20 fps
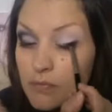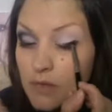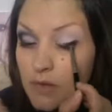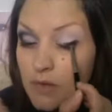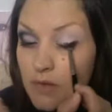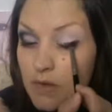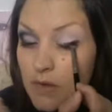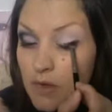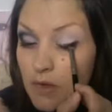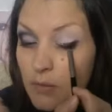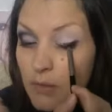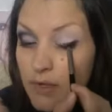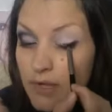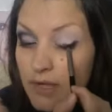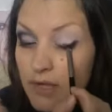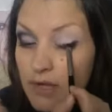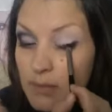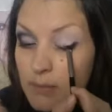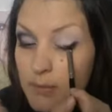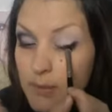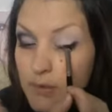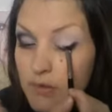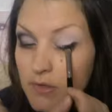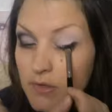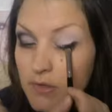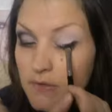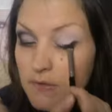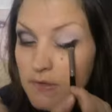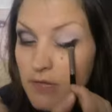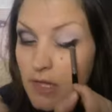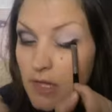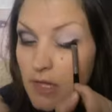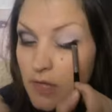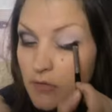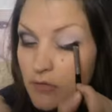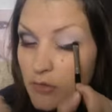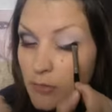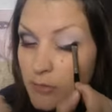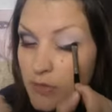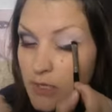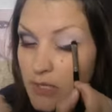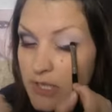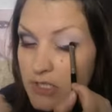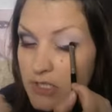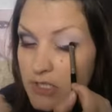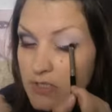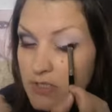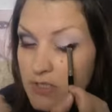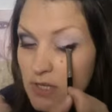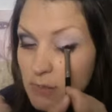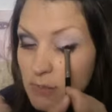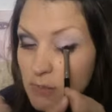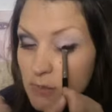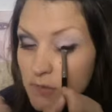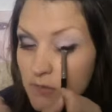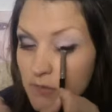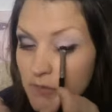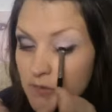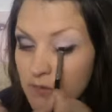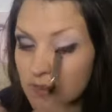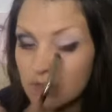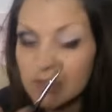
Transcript: So we're going to build this colour from the lashes upwards.